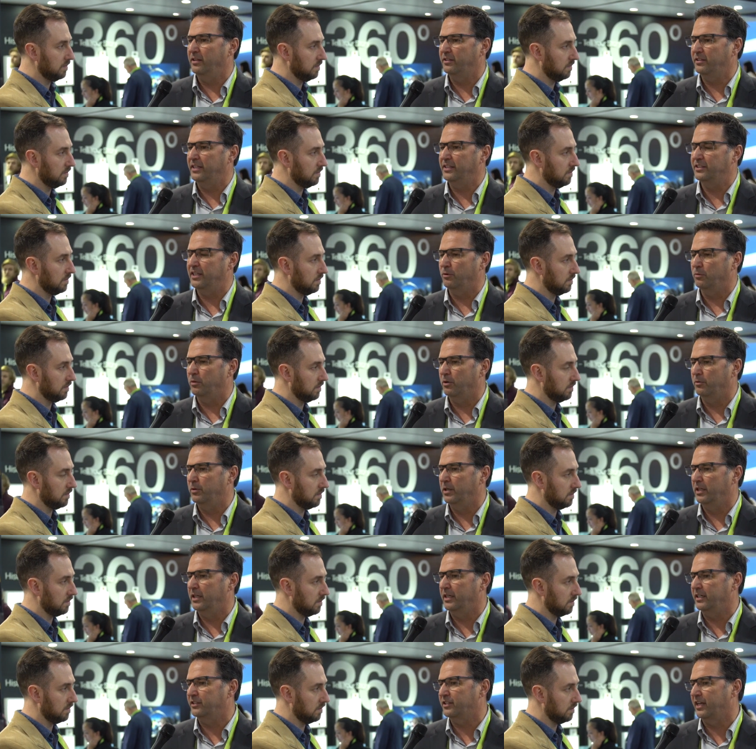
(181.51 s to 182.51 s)
Speaker 1: the things that we're
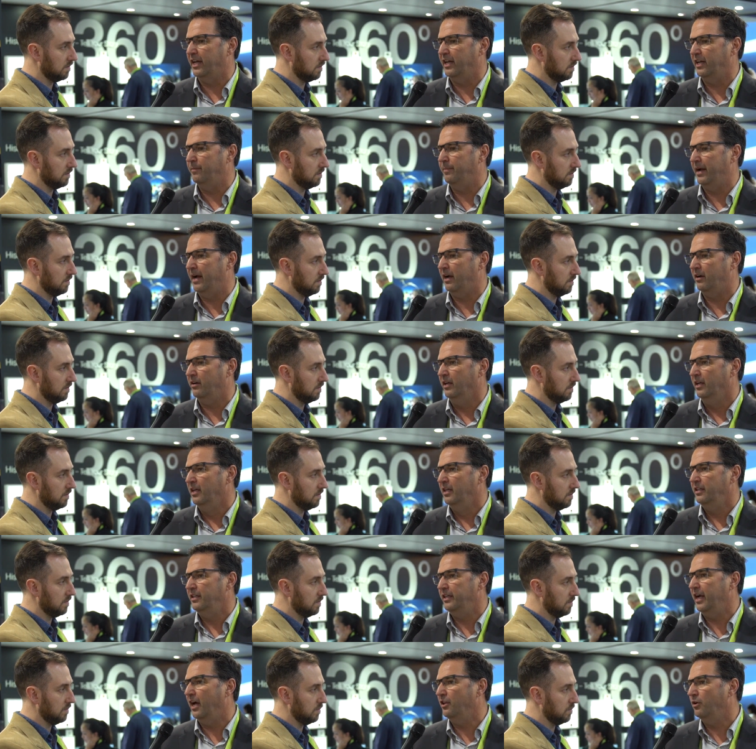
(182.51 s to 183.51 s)
really excited about.
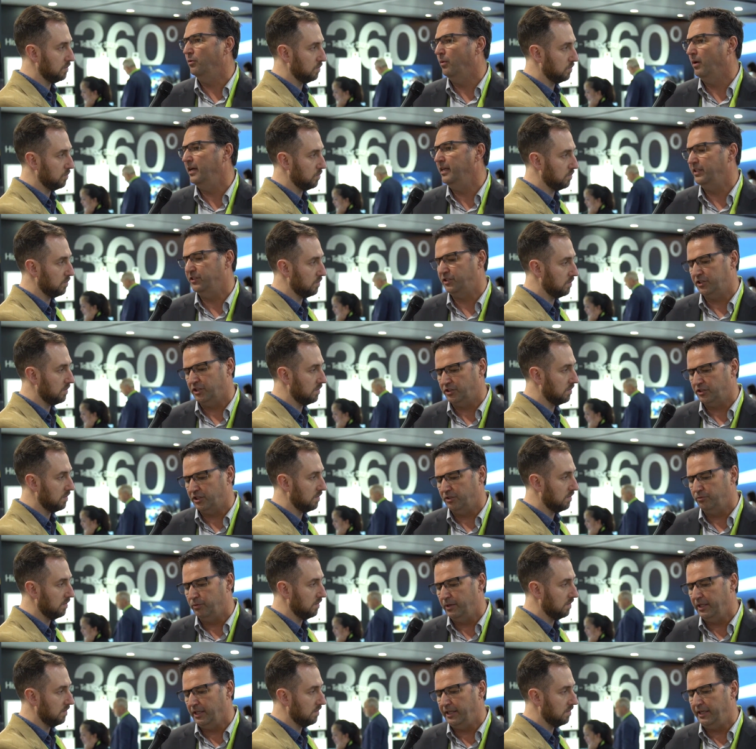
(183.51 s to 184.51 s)
The other one is just
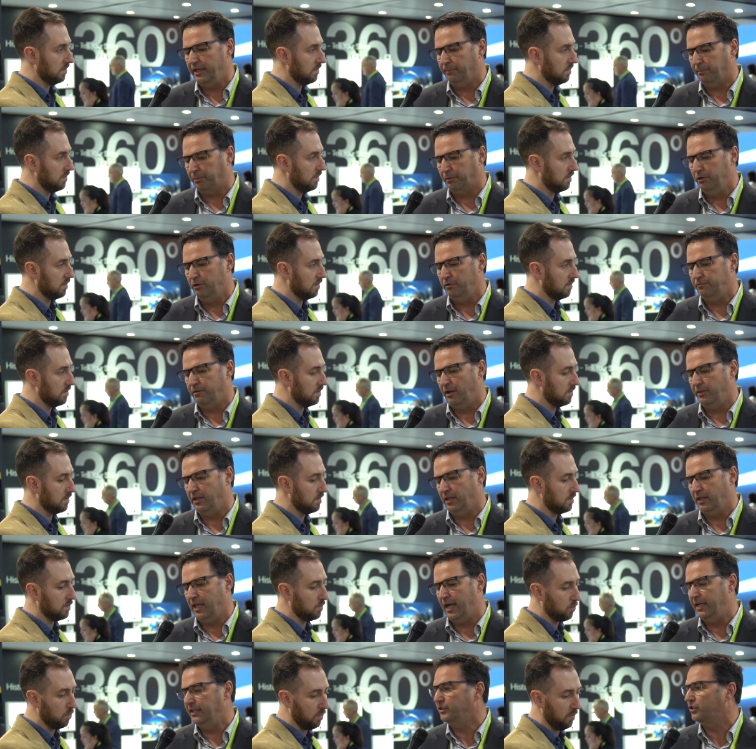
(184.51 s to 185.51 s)
to really improve on
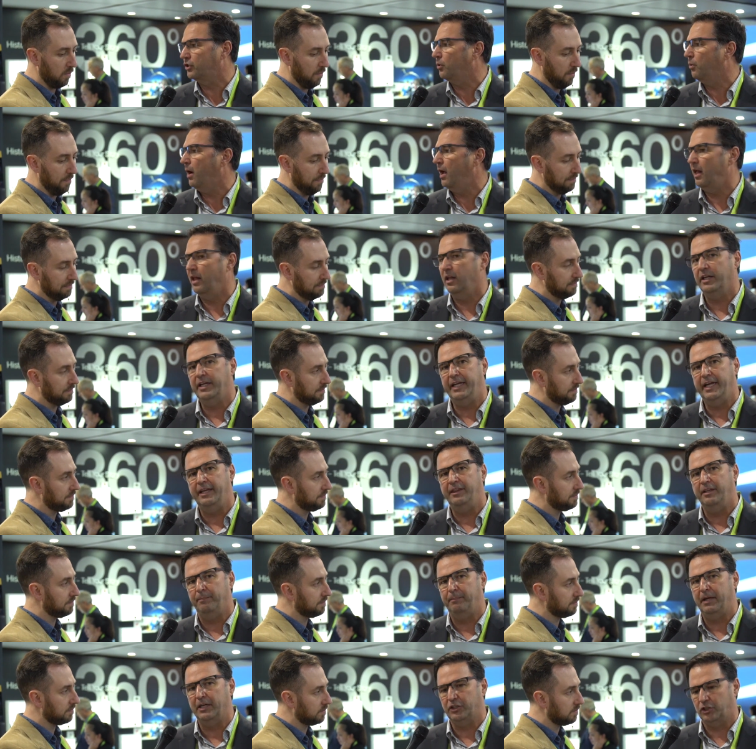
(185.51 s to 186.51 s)
the lens quality
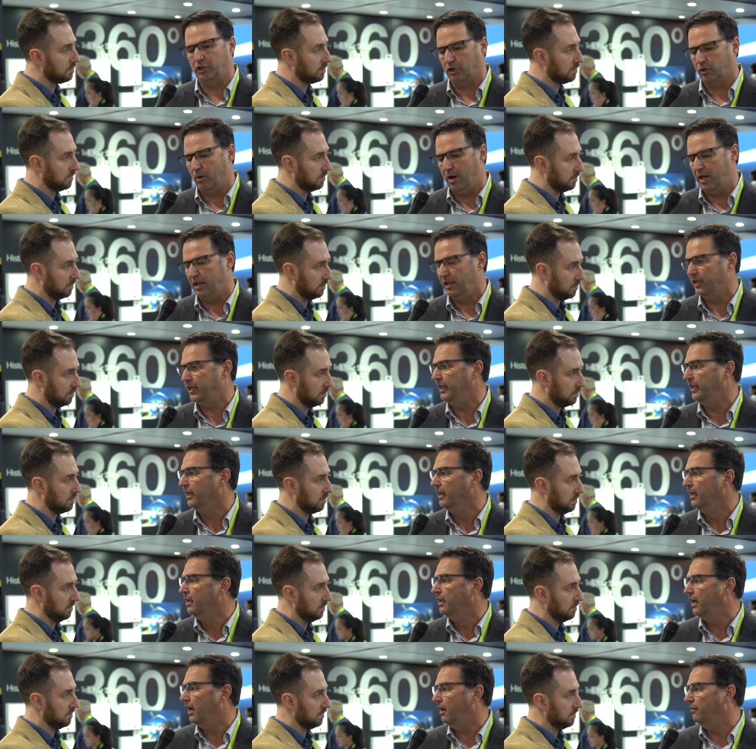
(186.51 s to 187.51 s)
and the picture quality
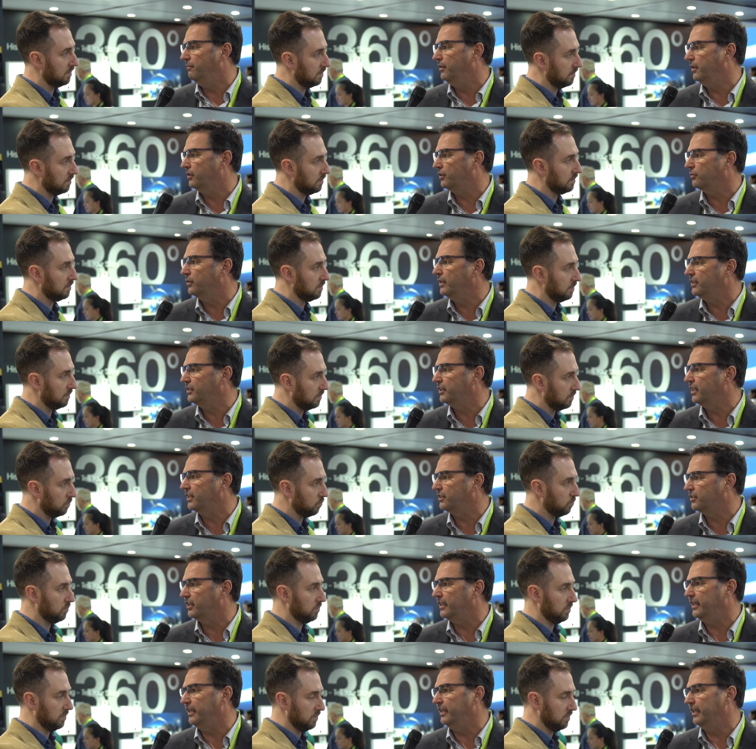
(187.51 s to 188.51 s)
of the
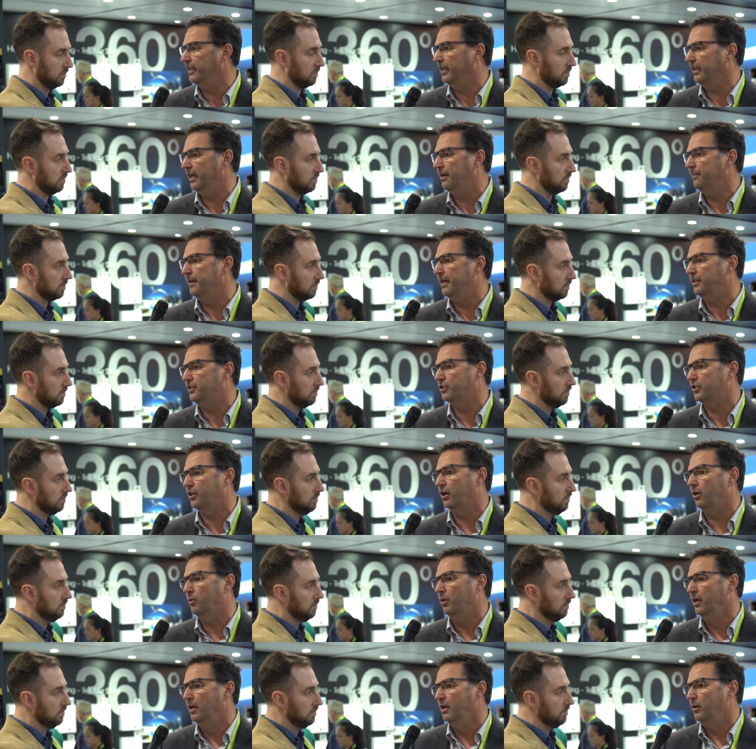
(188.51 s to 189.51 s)
360 image.
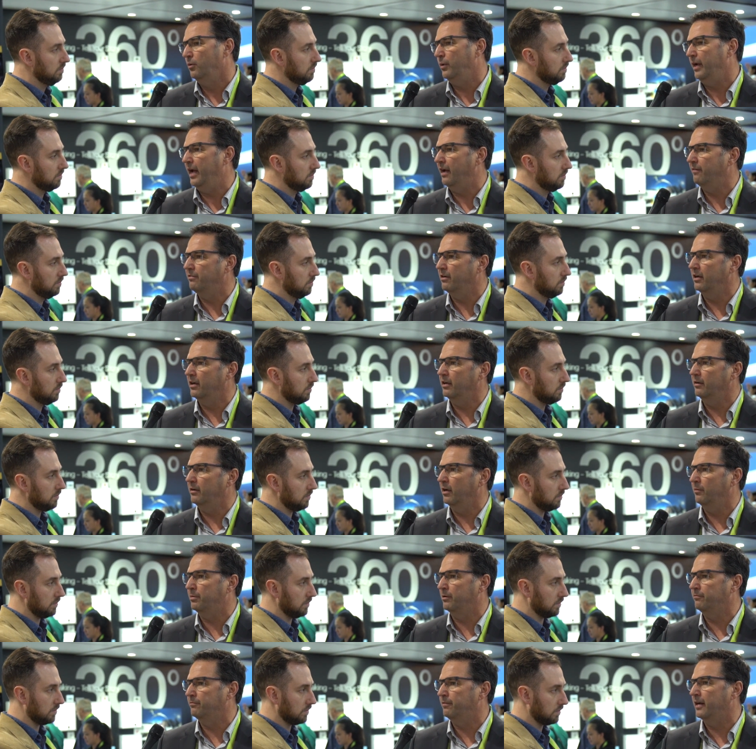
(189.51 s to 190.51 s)
So we have
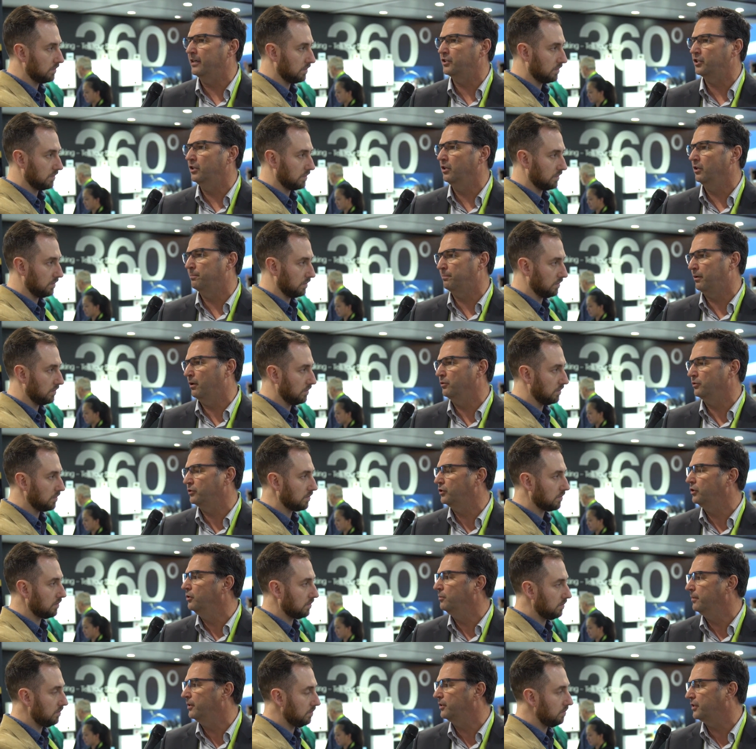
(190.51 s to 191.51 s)
a professional
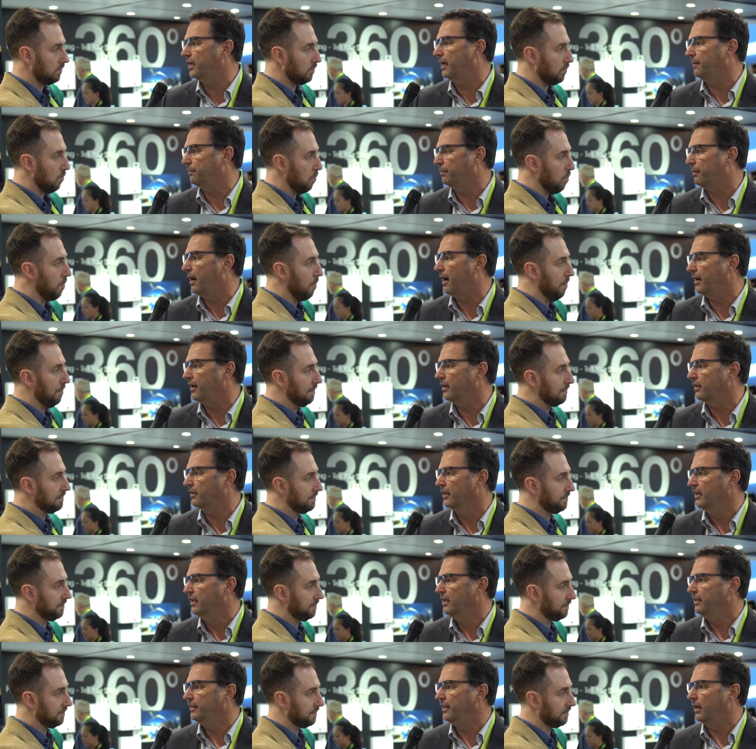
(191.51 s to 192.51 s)
prosumer type
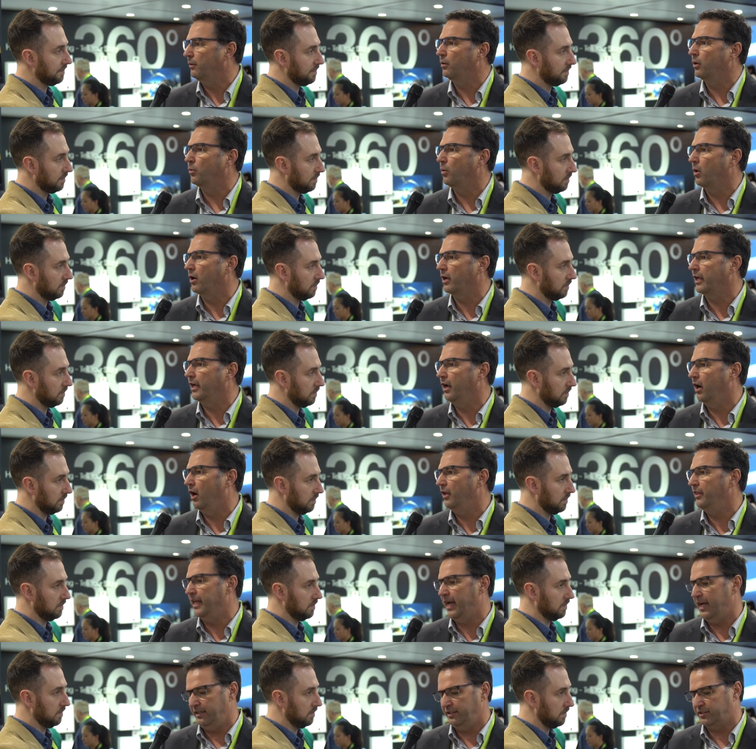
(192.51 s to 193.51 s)
product that we're working
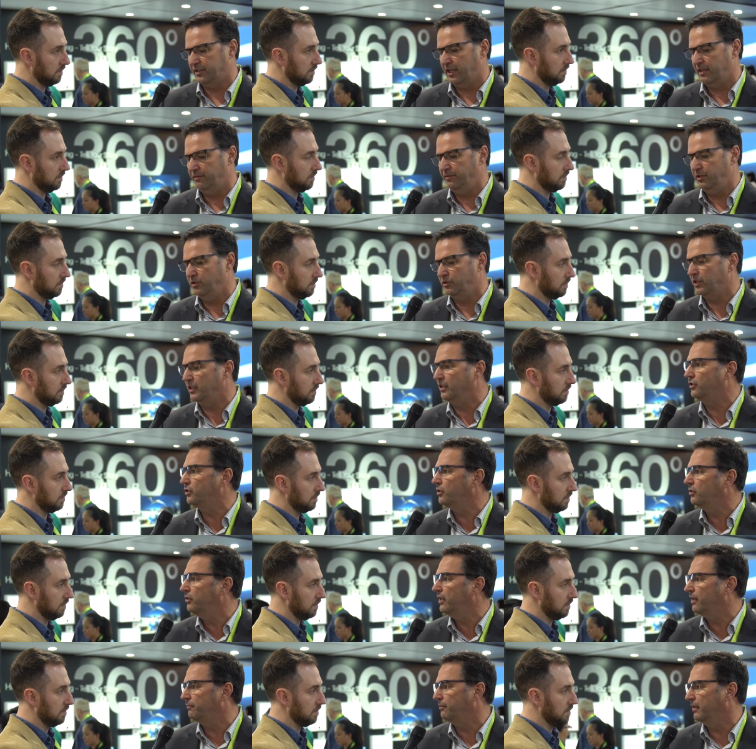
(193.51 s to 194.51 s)
on that instead of using
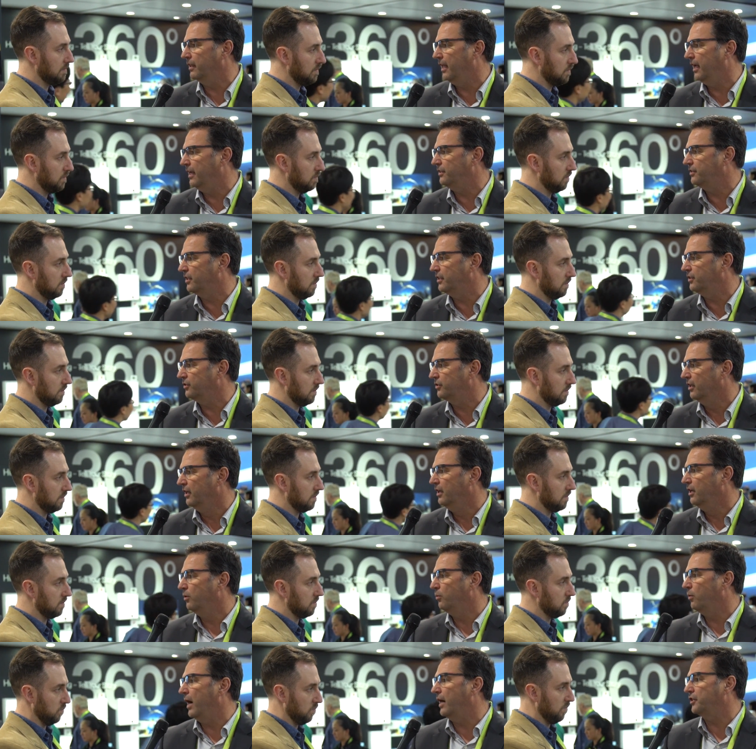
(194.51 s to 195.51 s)
two different lenses,
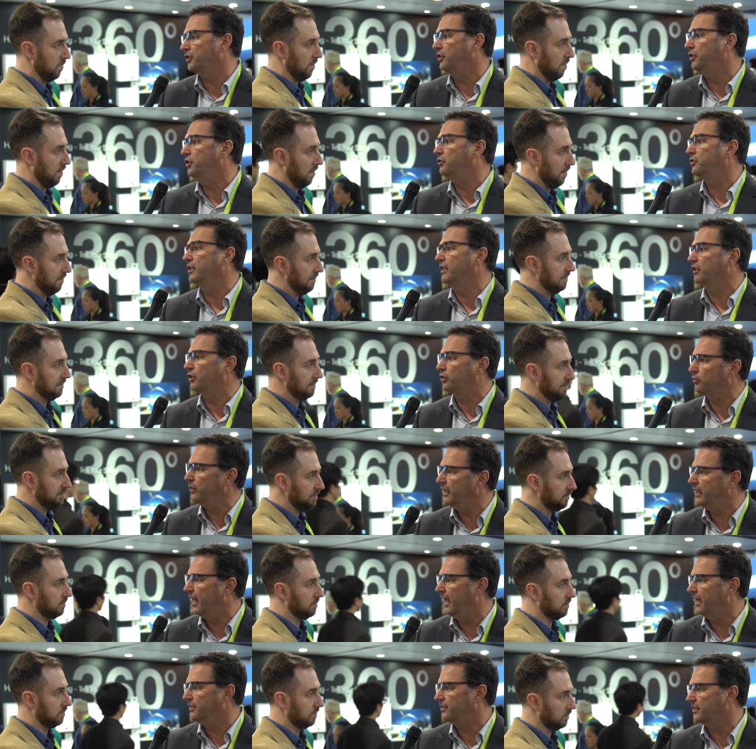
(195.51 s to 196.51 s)
we're actually using
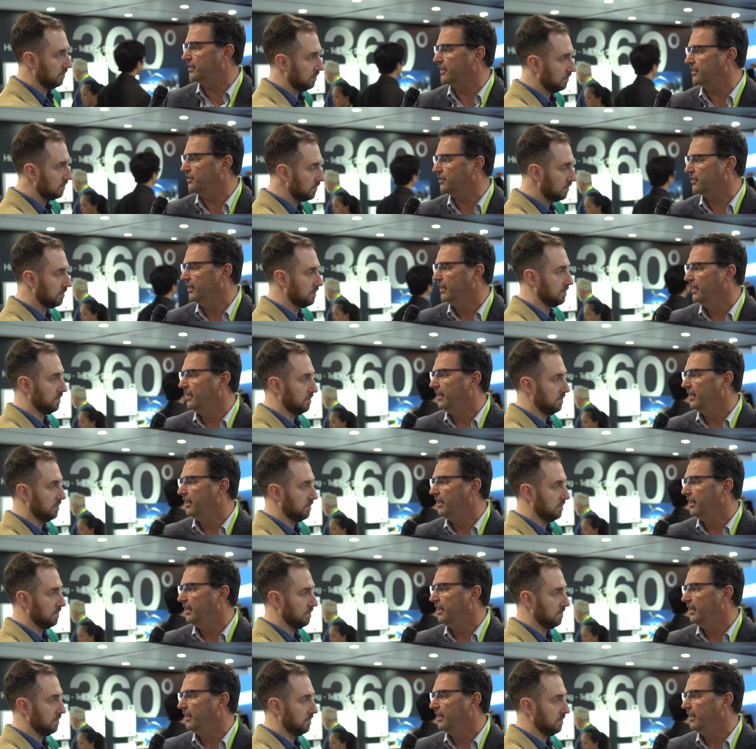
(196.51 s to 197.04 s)
three lenses,